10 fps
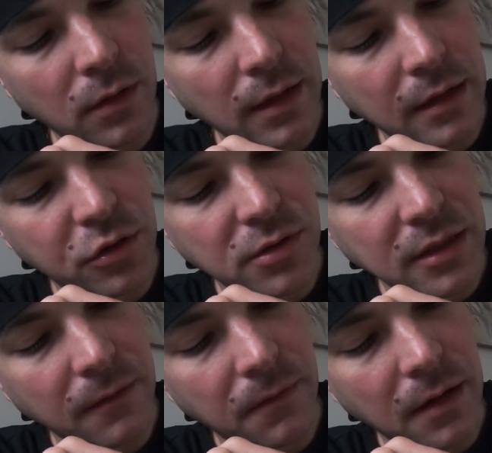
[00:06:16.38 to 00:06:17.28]
light should
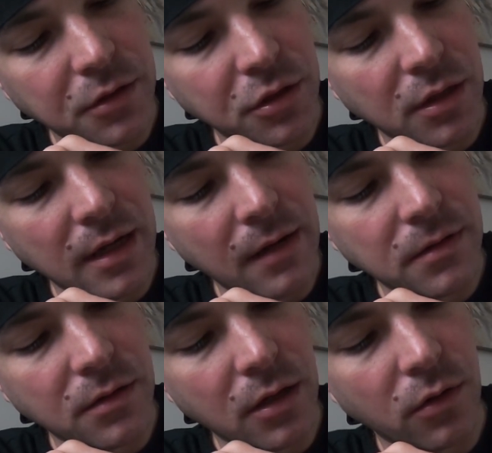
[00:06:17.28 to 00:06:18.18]
start flashing. Now
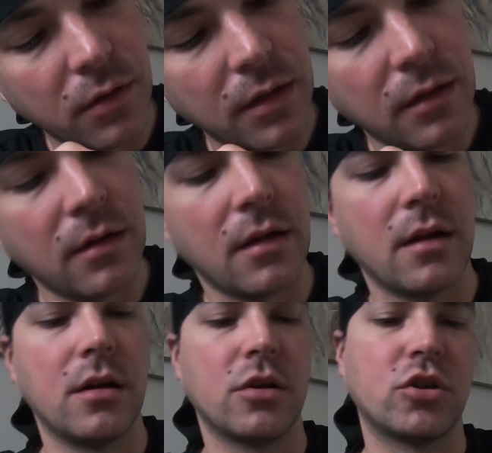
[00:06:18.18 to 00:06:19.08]
it's recording
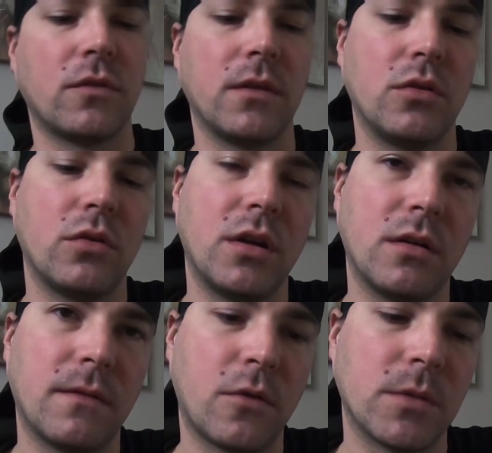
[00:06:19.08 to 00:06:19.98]
and showing you
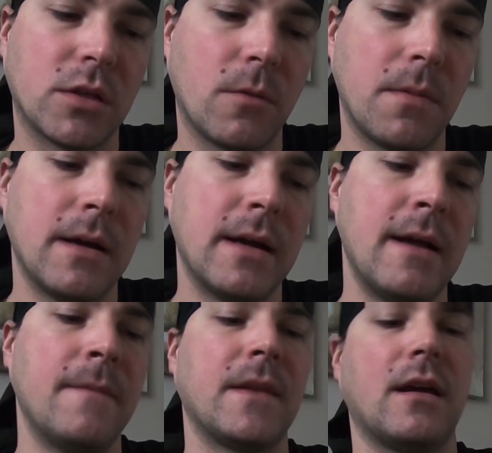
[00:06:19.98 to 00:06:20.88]
here from the top,
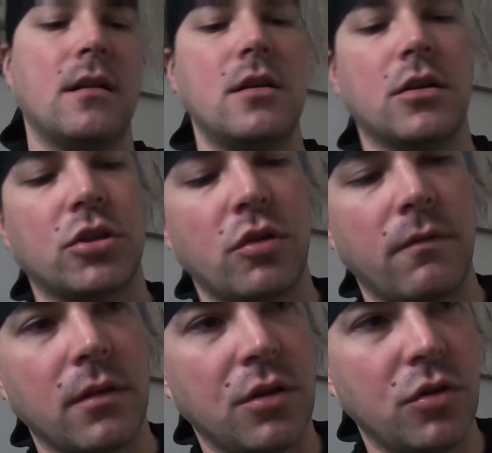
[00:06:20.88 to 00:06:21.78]
and
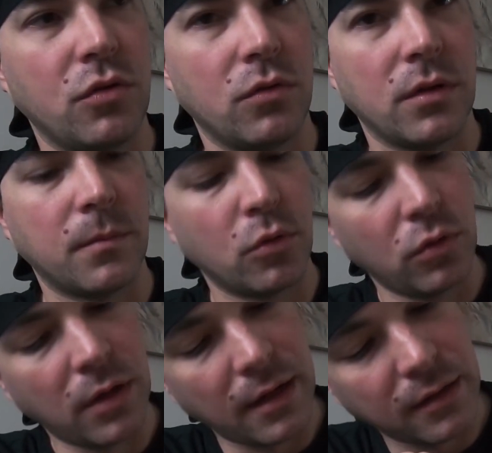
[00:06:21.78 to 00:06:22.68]
showing you the blue
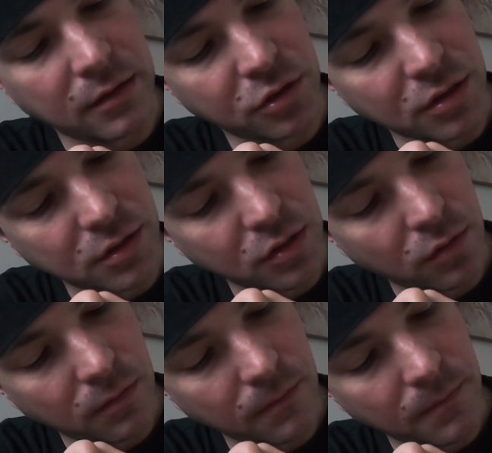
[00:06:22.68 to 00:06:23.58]
light just
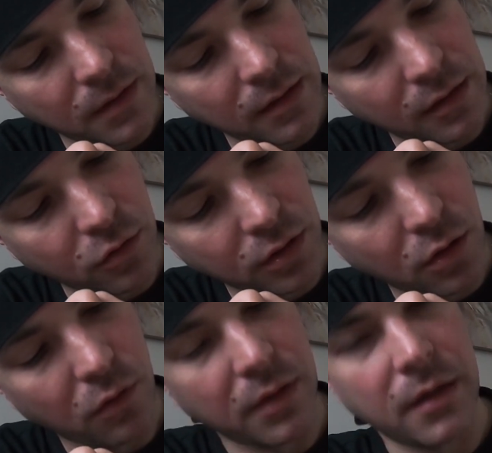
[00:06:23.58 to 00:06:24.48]
here on the
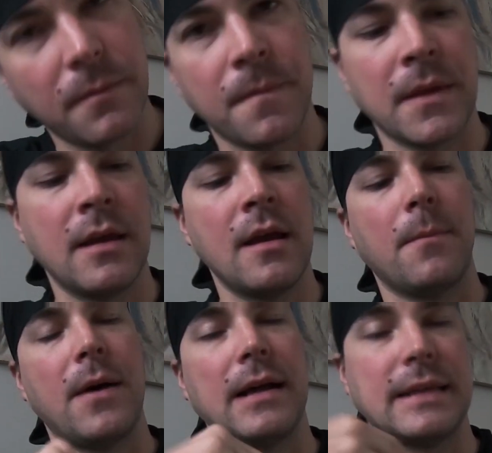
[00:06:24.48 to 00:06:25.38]
corner.
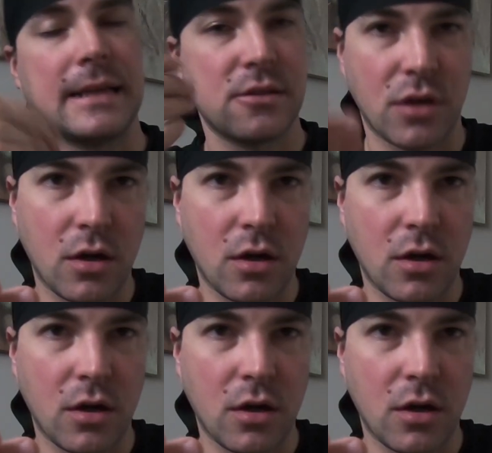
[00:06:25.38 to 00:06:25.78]
But as you're